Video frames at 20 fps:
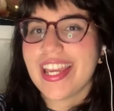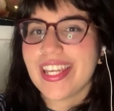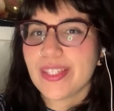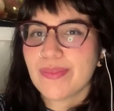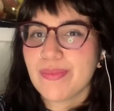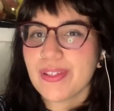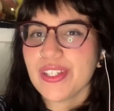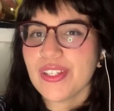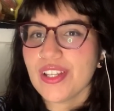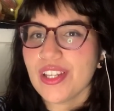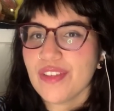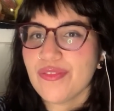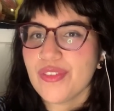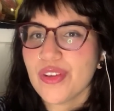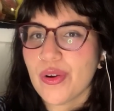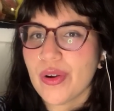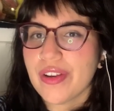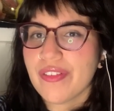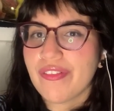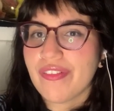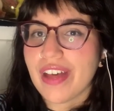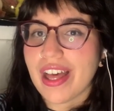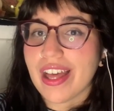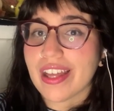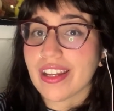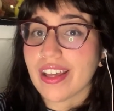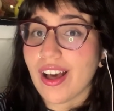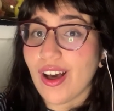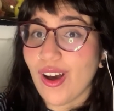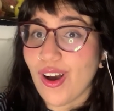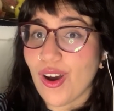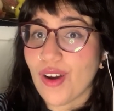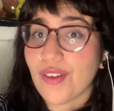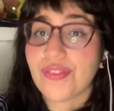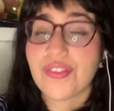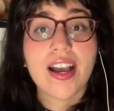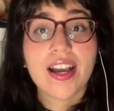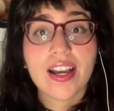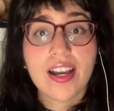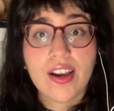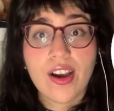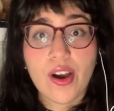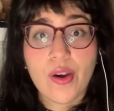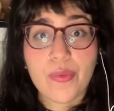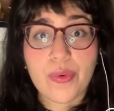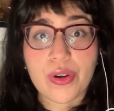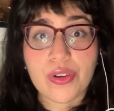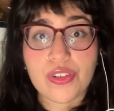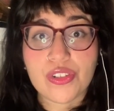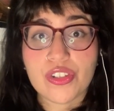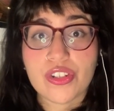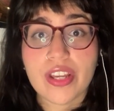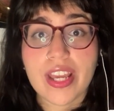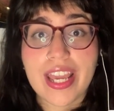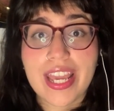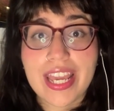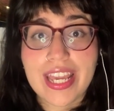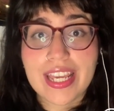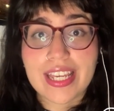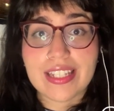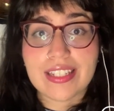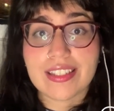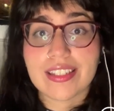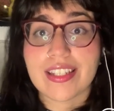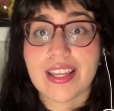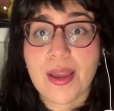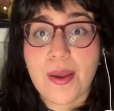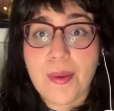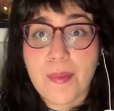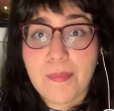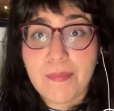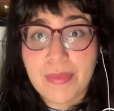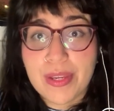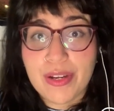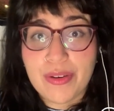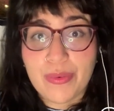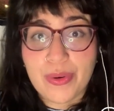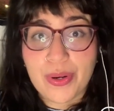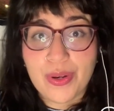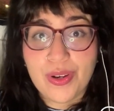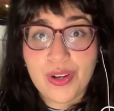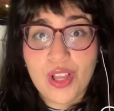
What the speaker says: Especially if you're a fan of GoBrunch and Miro,